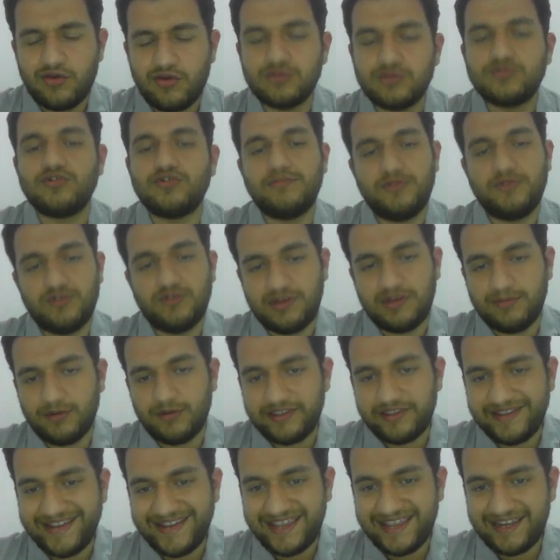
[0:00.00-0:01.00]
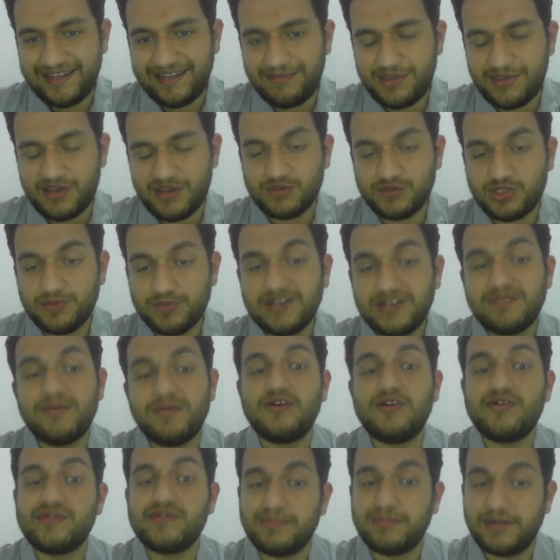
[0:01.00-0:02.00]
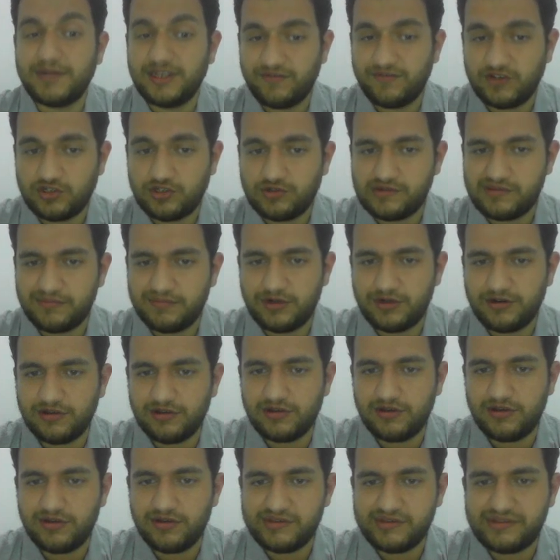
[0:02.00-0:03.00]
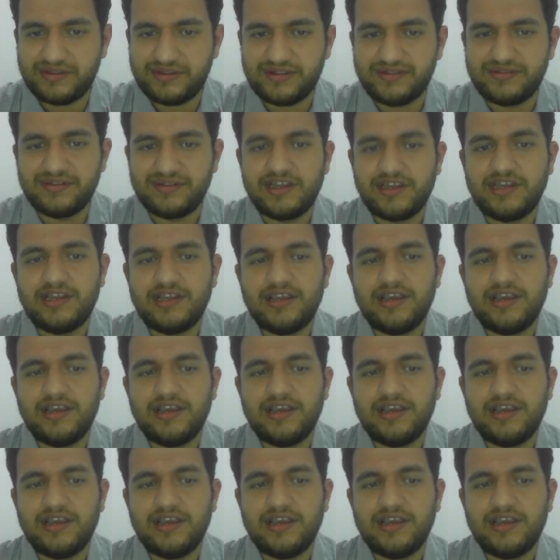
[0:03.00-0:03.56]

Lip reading: autoimmune hemolytic anemia, which might be caused by infectious mononucleosis.